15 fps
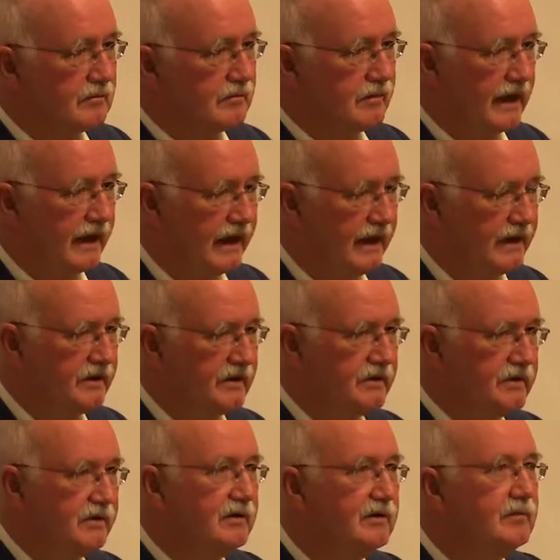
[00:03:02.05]
by
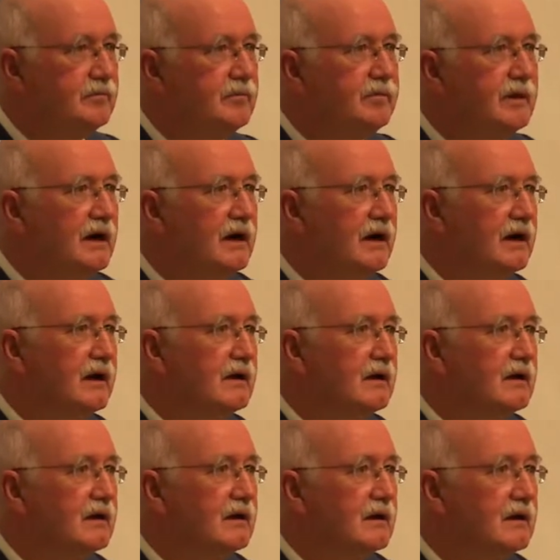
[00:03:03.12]
hand, by
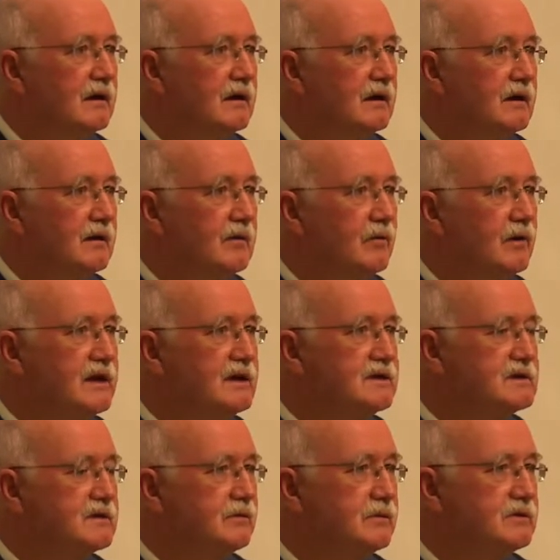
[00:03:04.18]

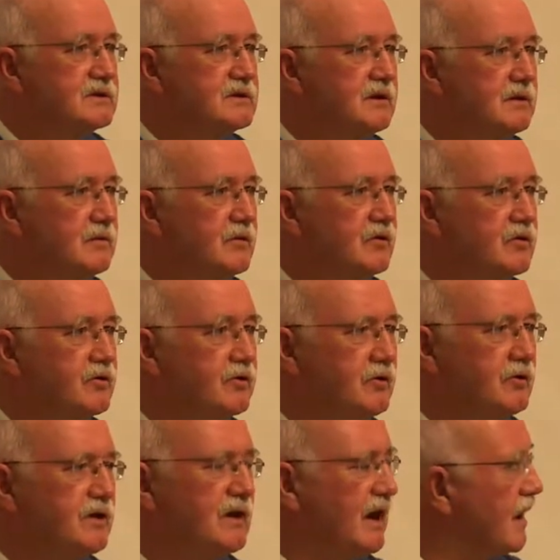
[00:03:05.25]
ways that would seem
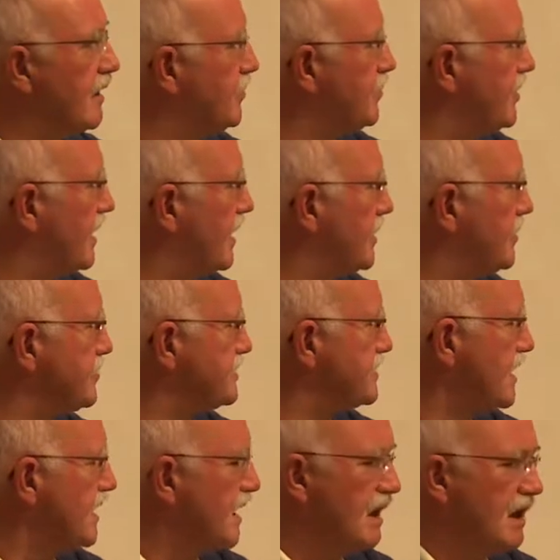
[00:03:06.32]
crude now, perhaps.
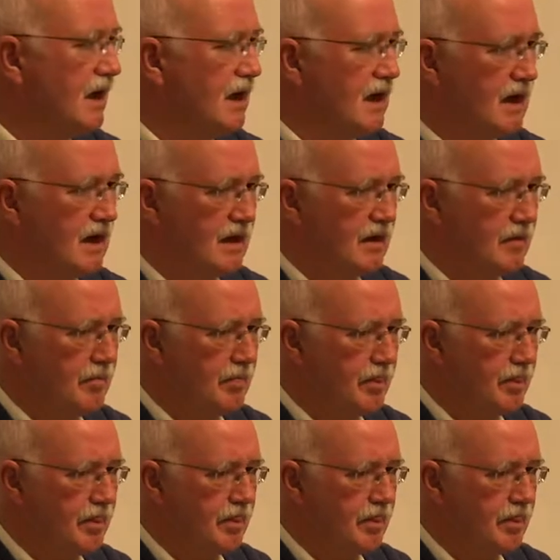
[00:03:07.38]
Um,